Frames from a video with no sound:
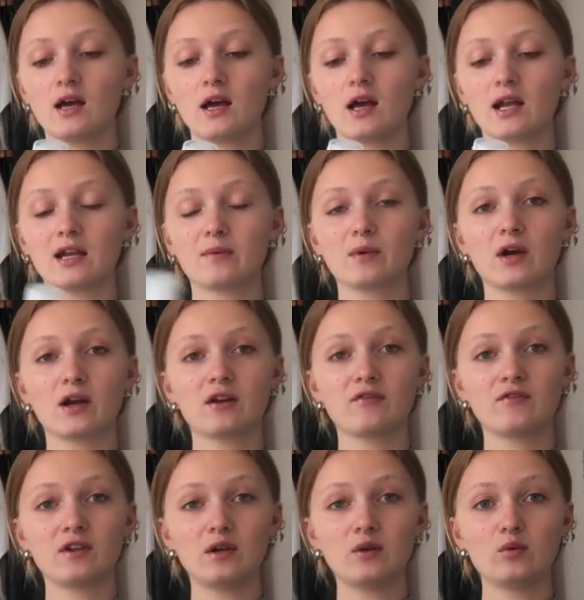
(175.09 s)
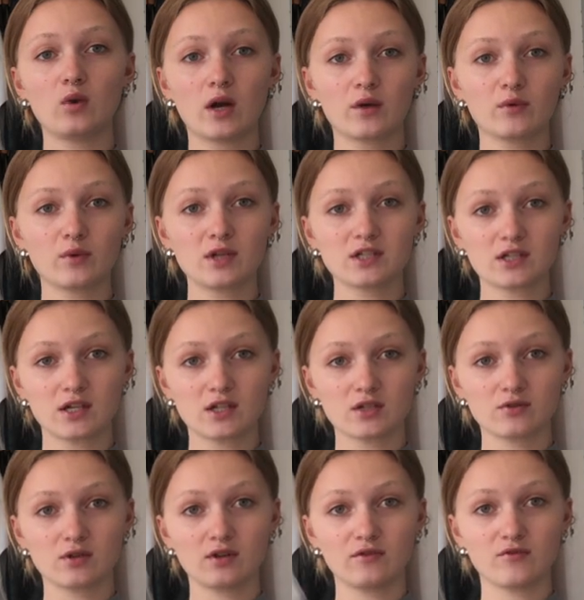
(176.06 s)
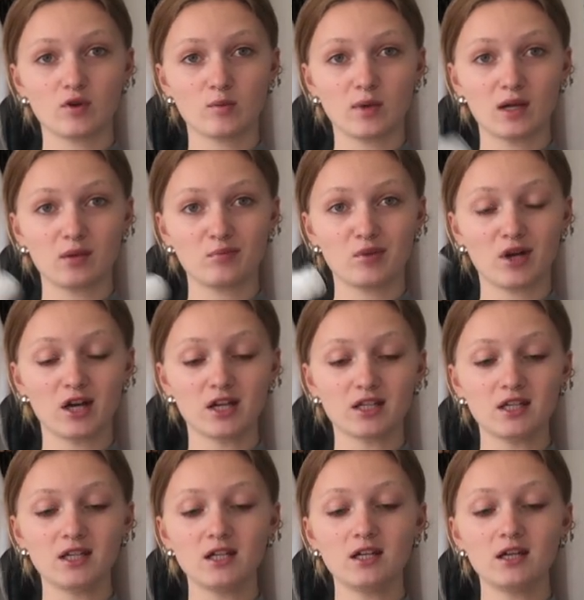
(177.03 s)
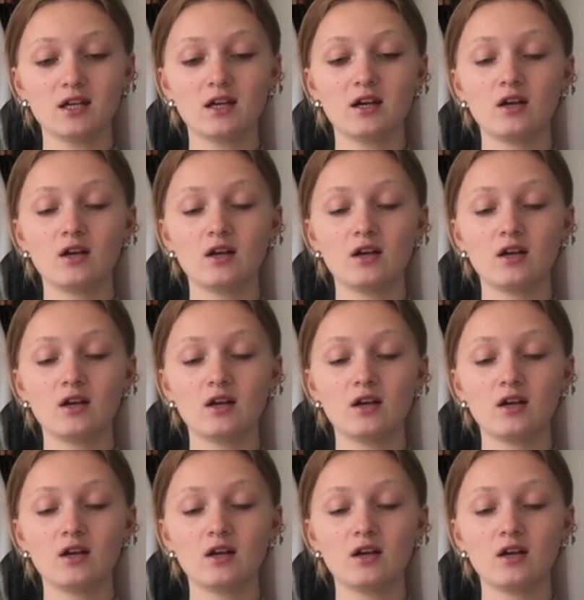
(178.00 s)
And I'm gonna fill one with sunscreen for my body,